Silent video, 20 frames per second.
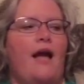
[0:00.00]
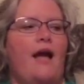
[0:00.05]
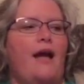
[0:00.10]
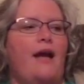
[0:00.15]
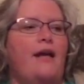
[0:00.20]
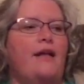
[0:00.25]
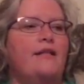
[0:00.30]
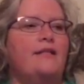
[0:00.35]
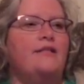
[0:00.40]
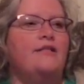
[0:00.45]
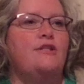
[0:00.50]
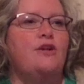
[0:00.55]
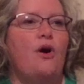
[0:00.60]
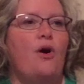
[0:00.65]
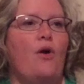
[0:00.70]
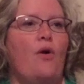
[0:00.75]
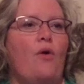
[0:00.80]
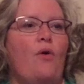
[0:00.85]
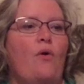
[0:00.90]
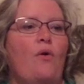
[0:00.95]
And
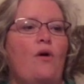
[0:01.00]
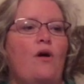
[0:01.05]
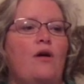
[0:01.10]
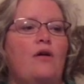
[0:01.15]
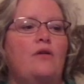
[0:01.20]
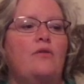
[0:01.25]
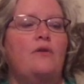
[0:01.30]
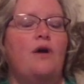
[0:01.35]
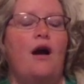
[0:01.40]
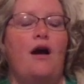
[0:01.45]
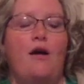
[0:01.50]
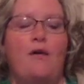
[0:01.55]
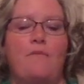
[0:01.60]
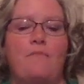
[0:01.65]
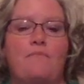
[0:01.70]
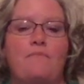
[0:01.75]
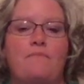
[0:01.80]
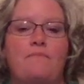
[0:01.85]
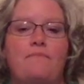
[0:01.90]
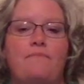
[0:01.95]
so,
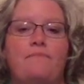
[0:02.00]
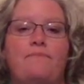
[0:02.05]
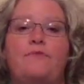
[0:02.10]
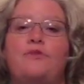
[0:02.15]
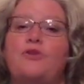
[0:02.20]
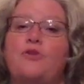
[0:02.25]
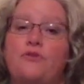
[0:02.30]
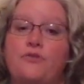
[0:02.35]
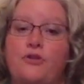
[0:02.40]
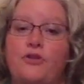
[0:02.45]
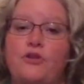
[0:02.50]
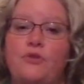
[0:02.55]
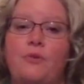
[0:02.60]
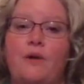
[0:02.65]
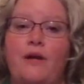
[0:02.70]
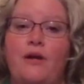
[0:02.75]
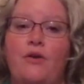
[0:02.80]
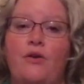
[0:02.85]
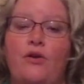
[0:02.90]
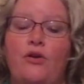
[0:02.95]
the first way
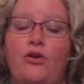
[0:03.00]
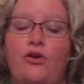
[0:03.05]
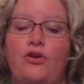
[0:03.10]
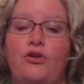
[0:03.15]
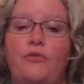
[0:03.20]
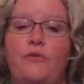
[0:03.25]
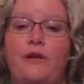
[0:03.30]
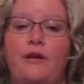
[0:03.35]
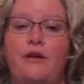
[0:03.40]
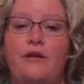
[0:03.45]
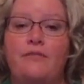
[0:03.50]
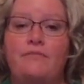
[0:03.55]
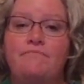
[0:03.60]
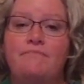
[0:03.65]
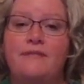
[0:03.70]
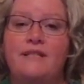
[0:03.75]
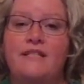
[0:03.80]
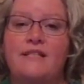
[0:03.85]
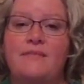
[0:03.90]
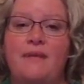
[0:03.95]
you can hook your reader
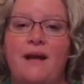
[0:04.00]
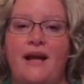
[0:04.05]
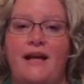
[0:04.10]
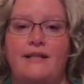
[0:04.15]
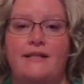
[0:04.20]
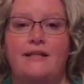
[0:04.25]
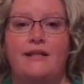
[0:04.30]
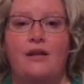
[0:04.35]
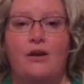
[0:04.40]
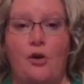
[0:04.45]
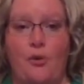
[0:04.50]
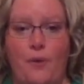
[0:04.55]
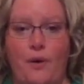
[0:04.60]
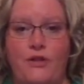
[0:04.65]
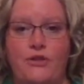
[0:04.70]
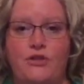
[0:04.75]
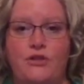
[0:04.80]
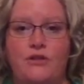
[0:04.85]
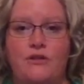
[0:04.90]
is by asking a question.